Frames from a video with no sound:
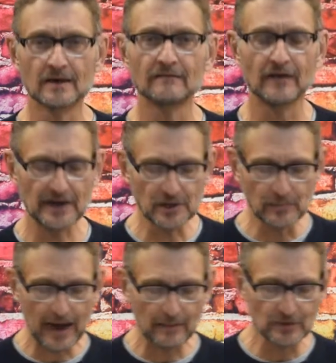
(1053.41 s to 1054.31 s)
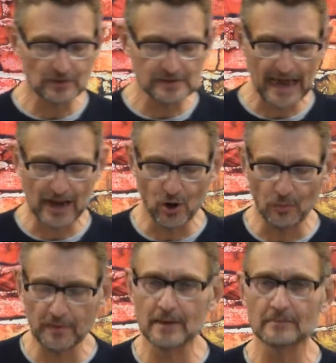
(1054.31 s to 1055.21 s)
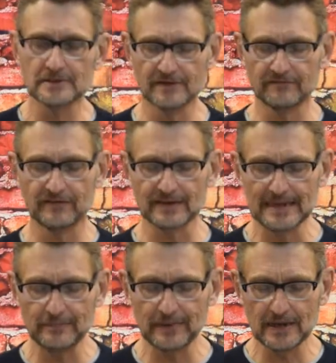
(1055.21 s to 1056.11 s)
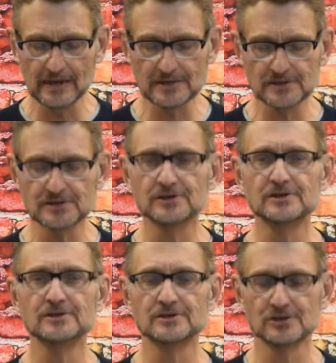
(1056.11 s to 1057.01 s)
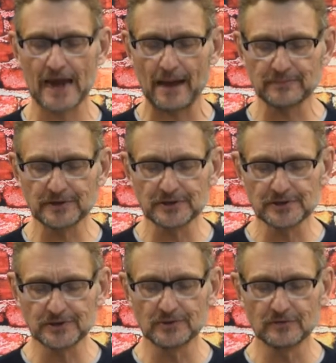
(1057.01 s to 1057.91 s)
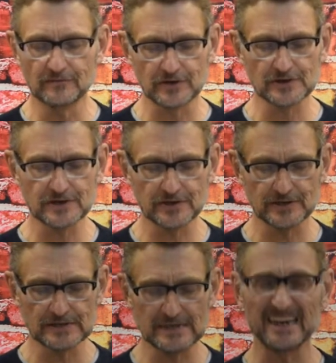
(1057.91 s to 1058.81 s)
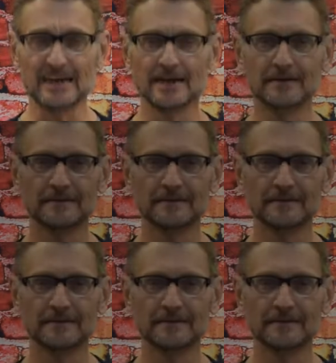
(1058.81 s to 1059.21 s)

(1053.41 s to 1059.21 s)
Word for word: Find your Bibles and open them to Philippians chapter 2, verse 13.